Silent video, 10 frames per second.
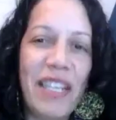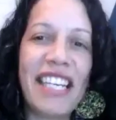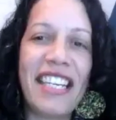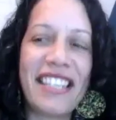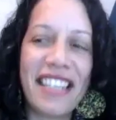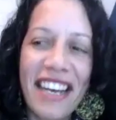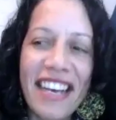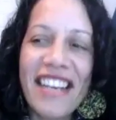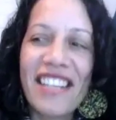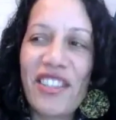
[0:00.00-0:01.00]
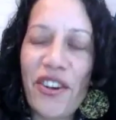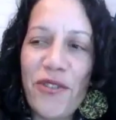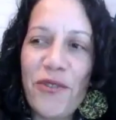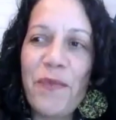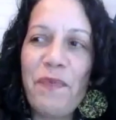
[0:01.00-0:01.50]
we did.
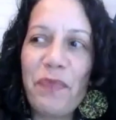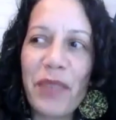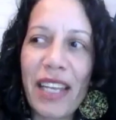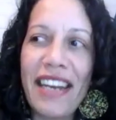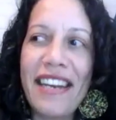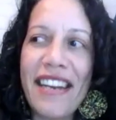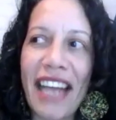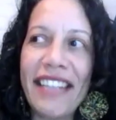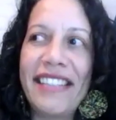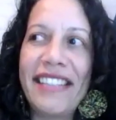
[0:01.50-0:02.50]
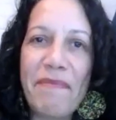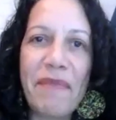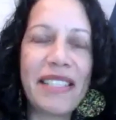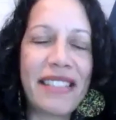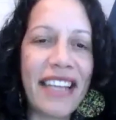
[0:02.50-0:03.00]
So
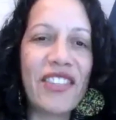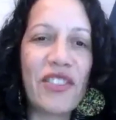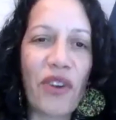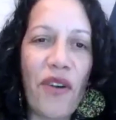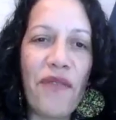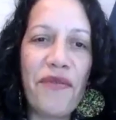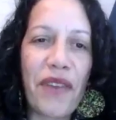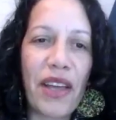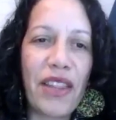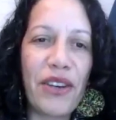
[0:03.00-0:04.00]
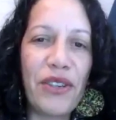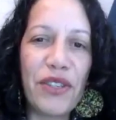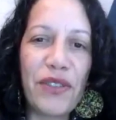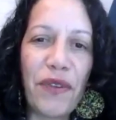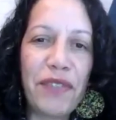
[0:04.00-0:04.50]
90% um, of
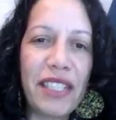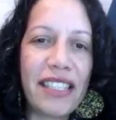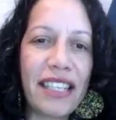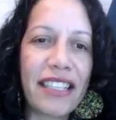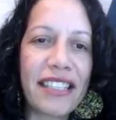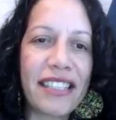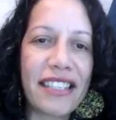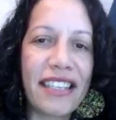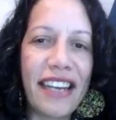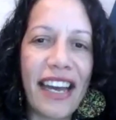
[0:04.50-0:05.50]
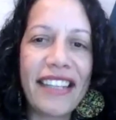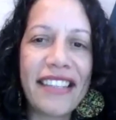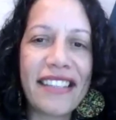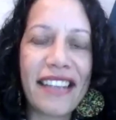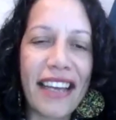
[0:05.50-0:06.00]
those 56
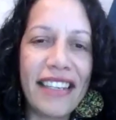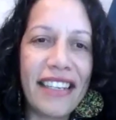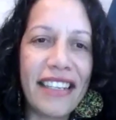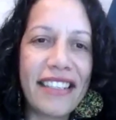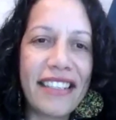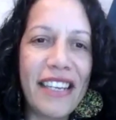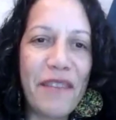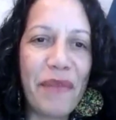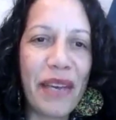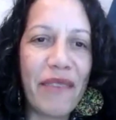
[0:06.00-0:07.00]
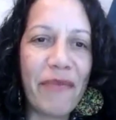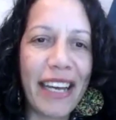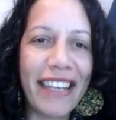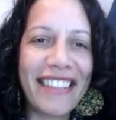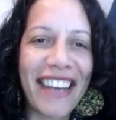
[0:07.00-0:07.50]
nights, I did sleep in
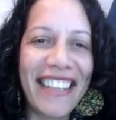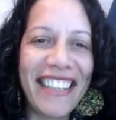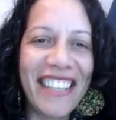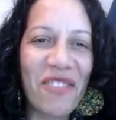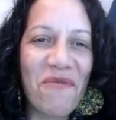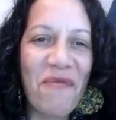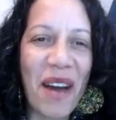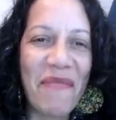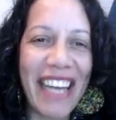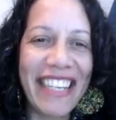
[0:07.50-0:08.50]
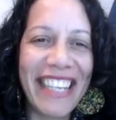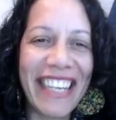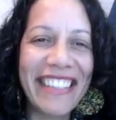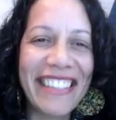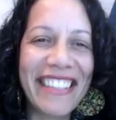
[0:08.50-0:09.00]
my tiny little one man
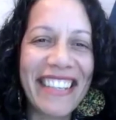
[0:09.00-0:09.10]
tent.